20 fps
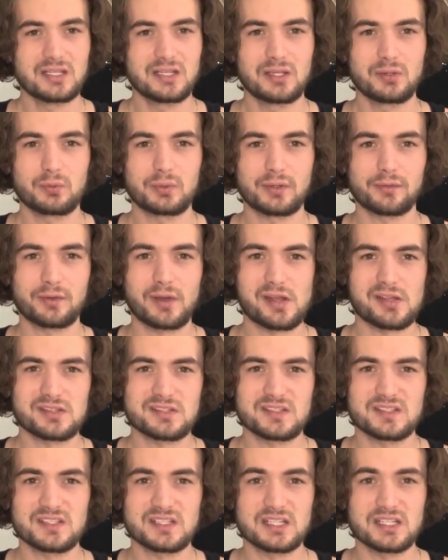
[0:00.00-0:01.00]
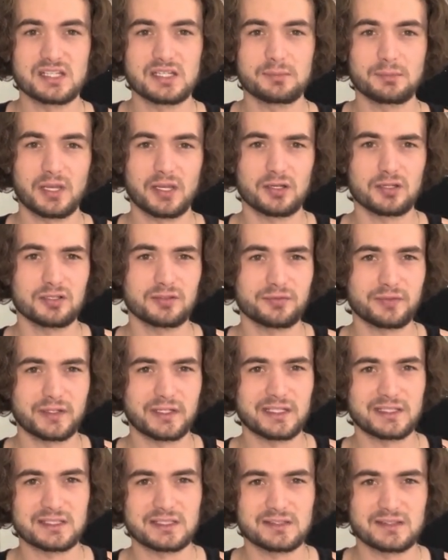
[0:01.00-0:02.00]
Whenever I'd see my girlfriend
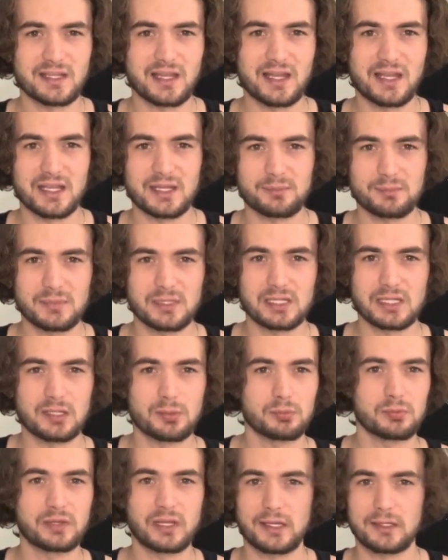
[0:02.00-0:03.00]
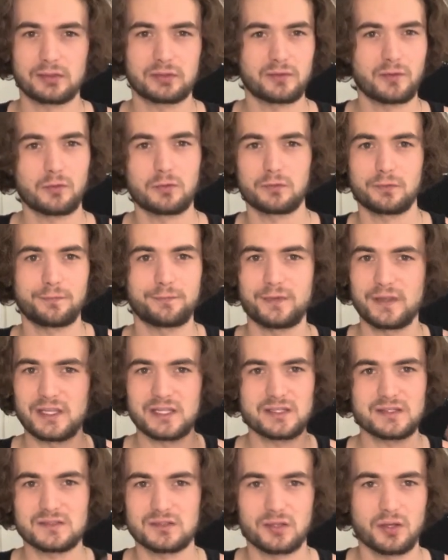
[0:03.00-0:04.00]
at the time, he would like throw a
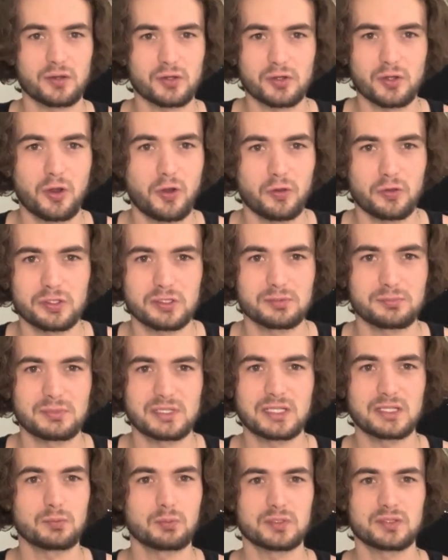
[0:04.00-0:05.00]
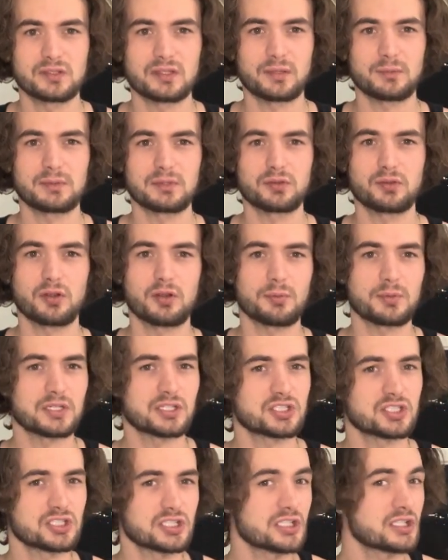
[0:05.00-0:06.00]
fit, start calling me. One time he threw out my
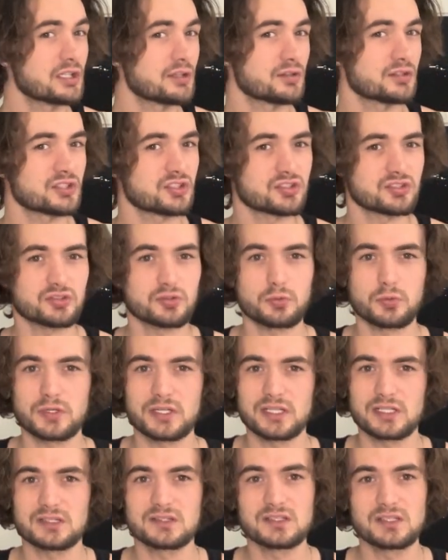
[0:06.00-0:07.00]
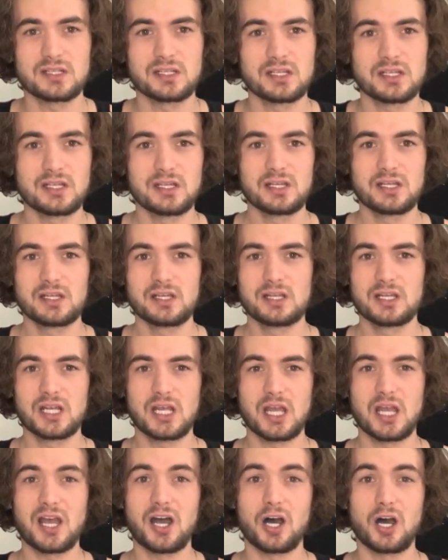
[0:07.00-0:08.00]
shit in the street,
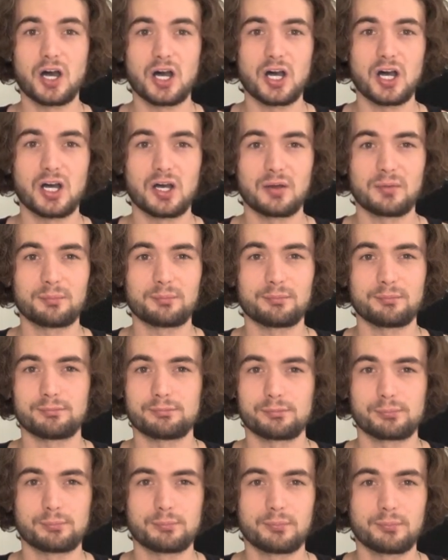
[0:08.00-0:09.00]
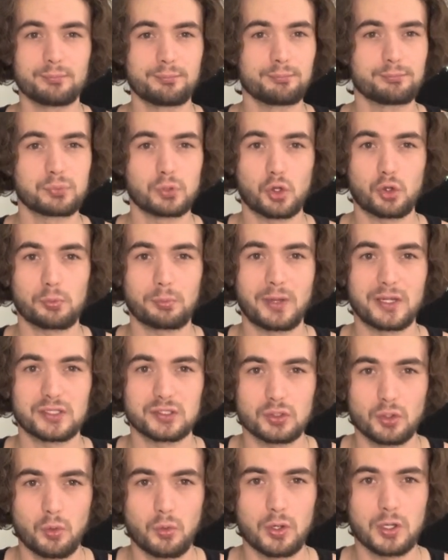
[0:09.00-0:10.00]
broke my
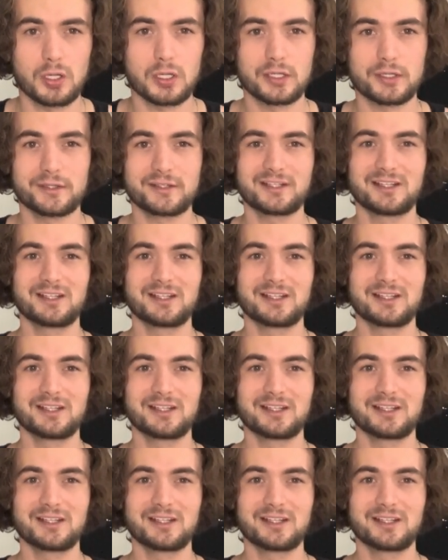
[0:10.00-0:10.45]
door.